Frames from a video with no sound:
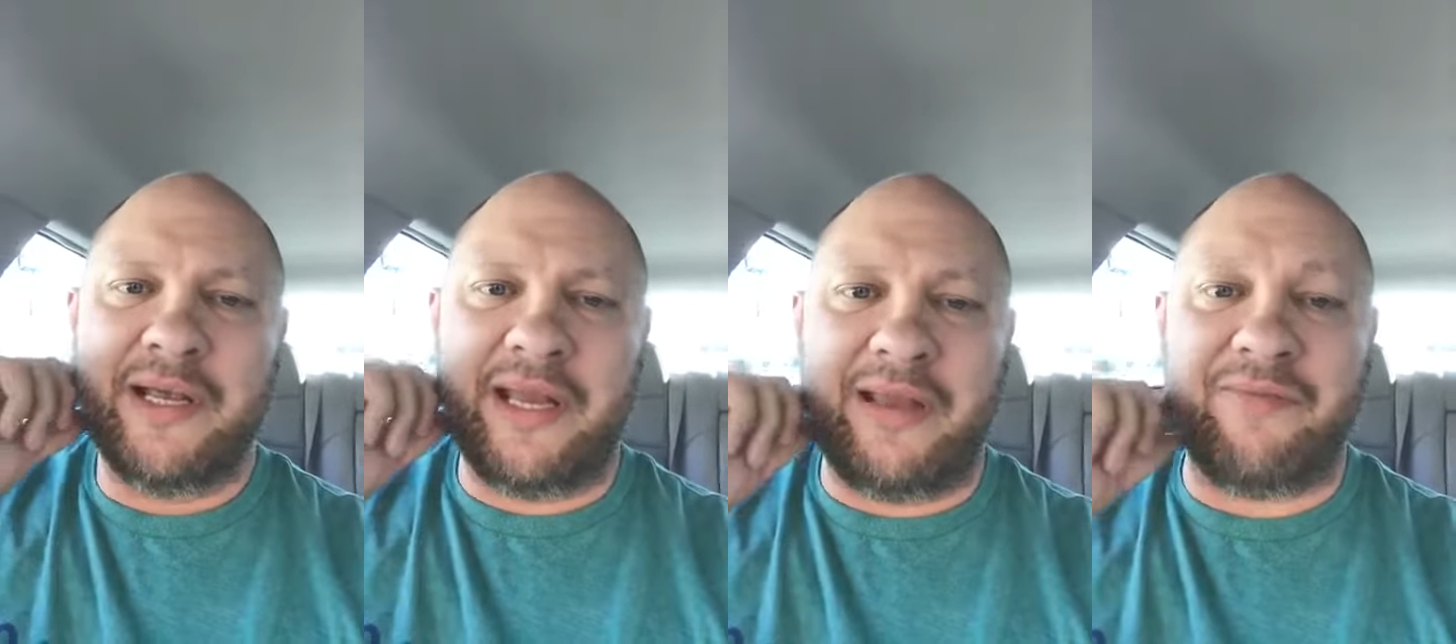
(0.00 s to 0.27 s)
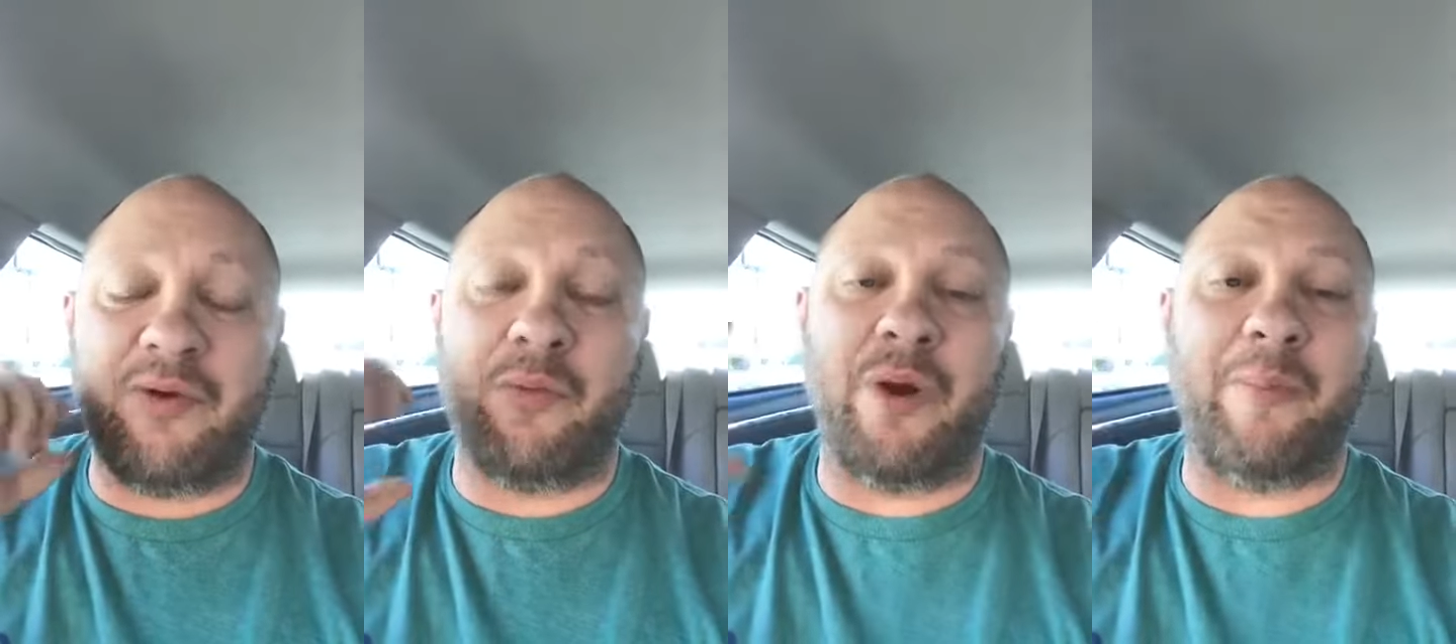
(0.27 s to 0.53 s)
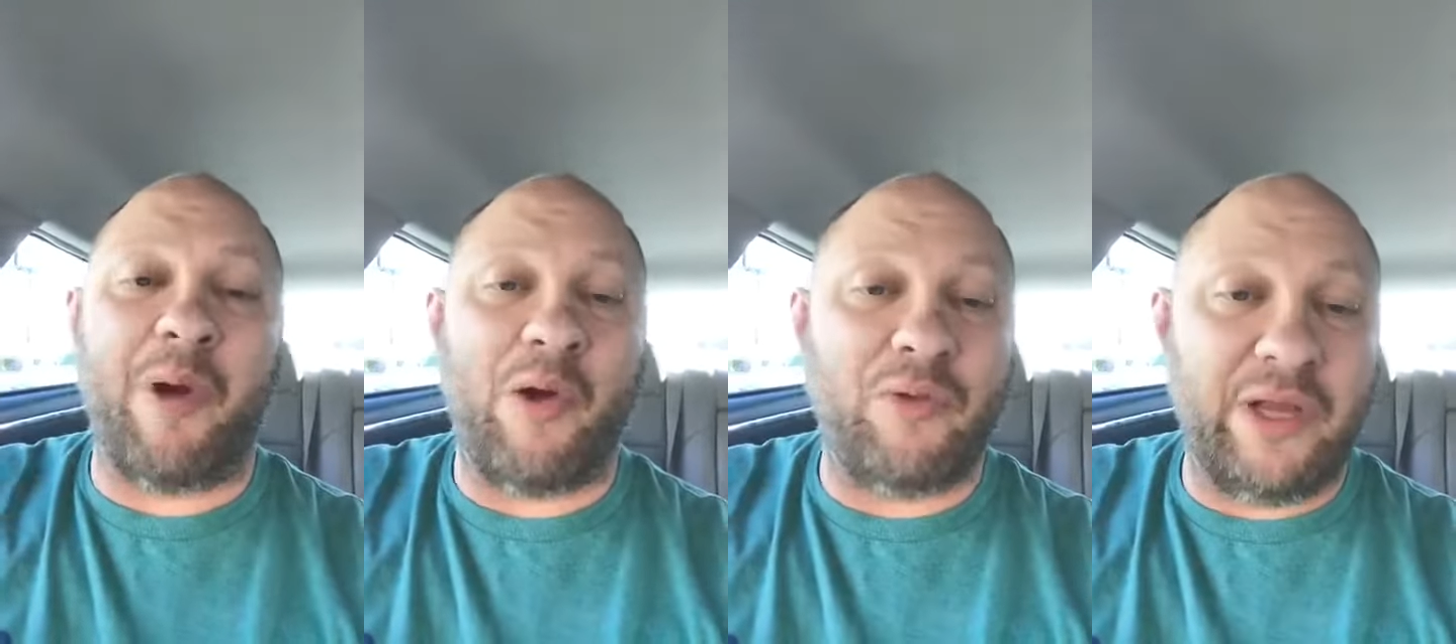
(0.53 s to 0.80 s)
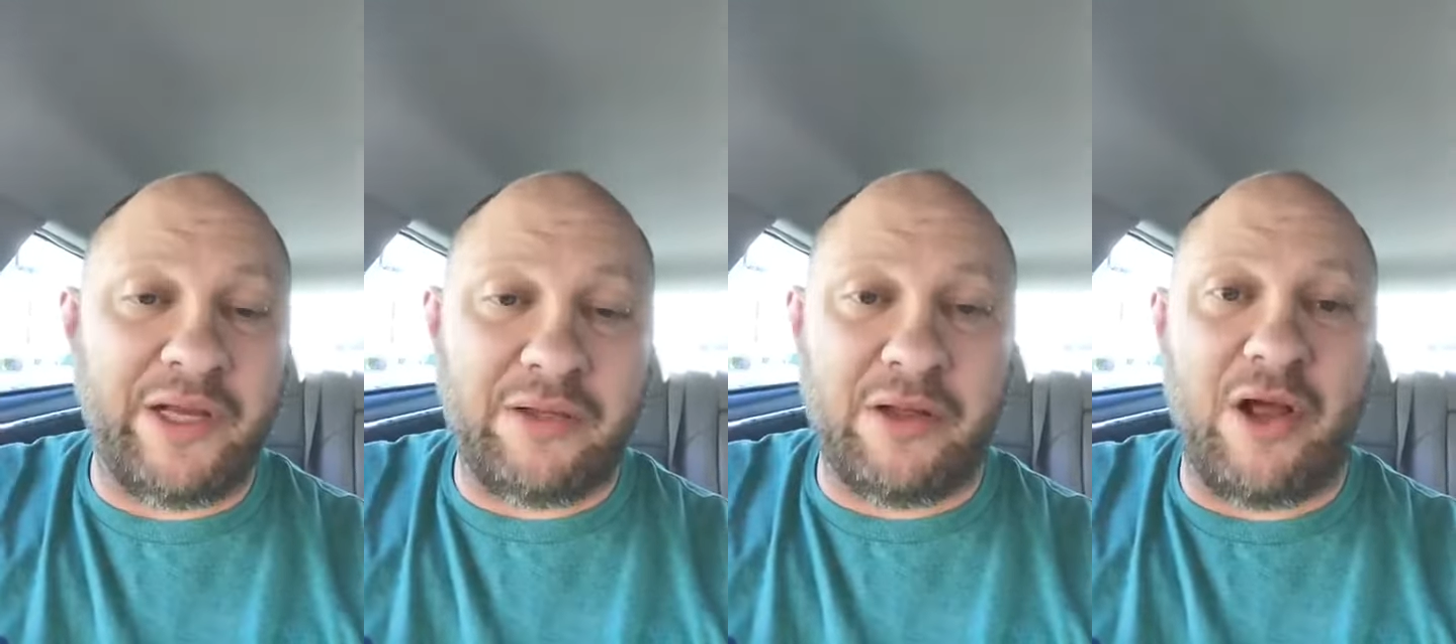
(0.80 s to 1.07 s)
even
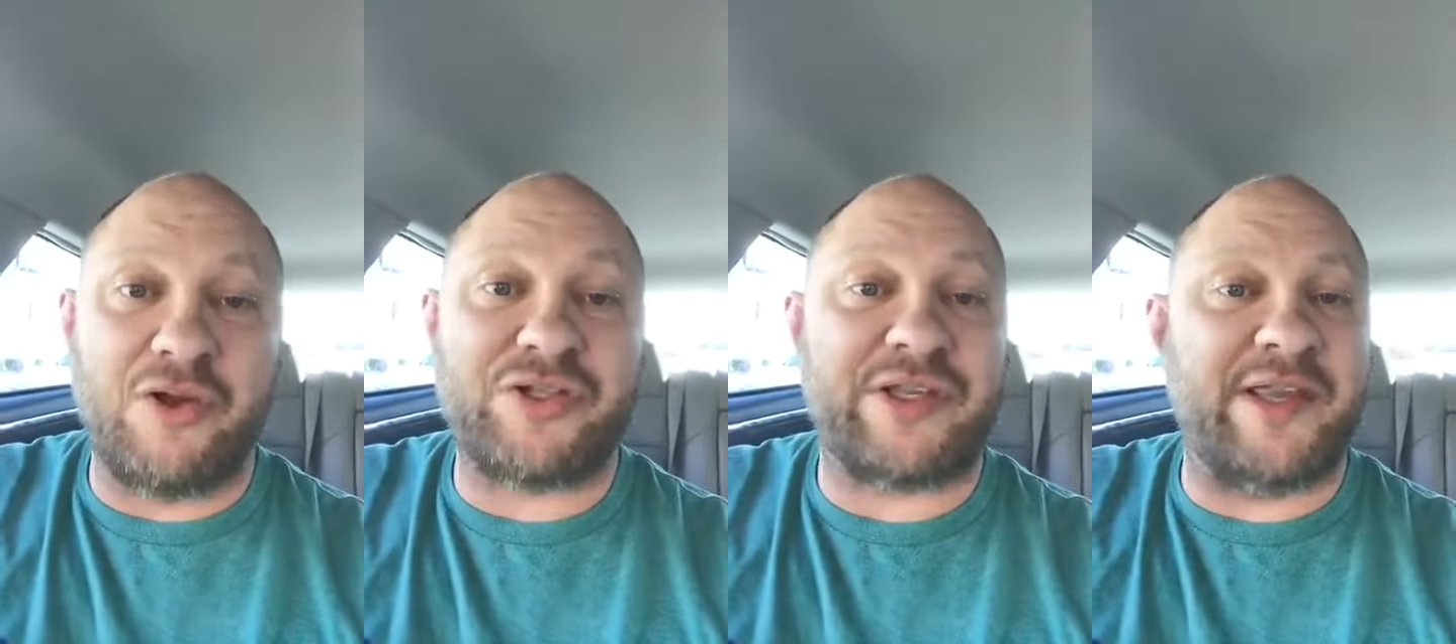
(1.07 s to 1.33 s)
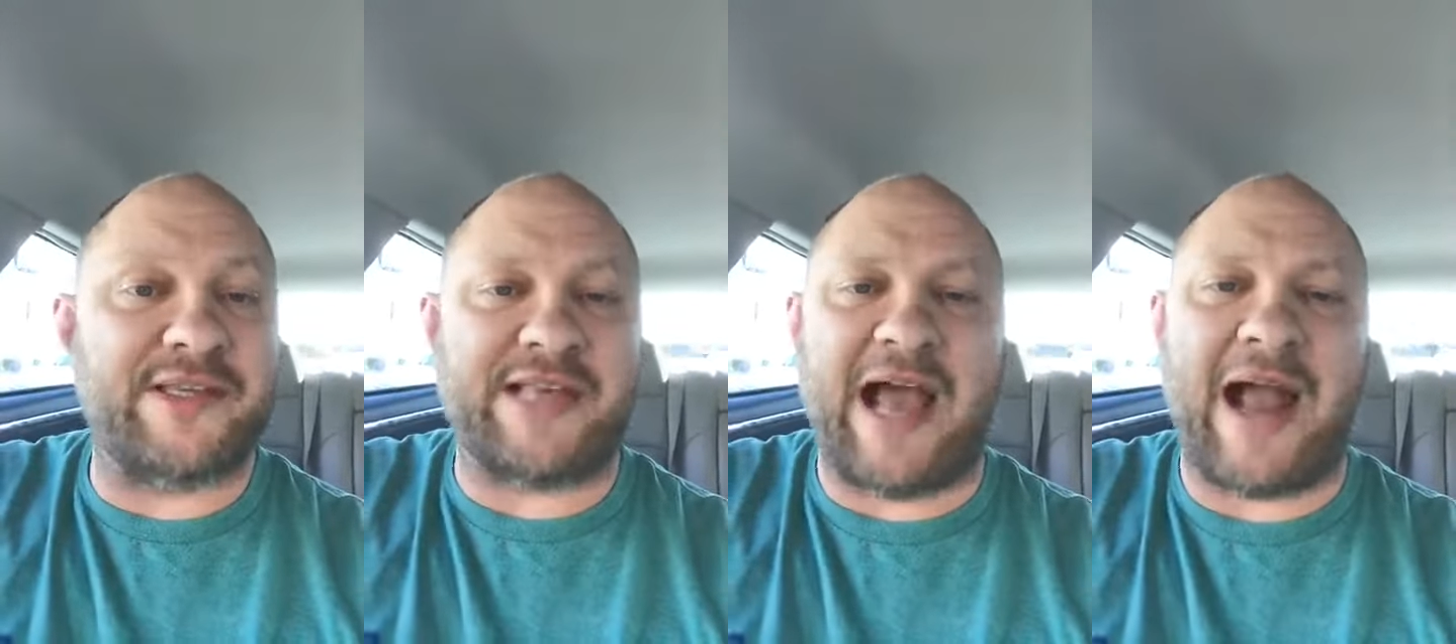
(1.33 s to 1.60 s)
remotely close, this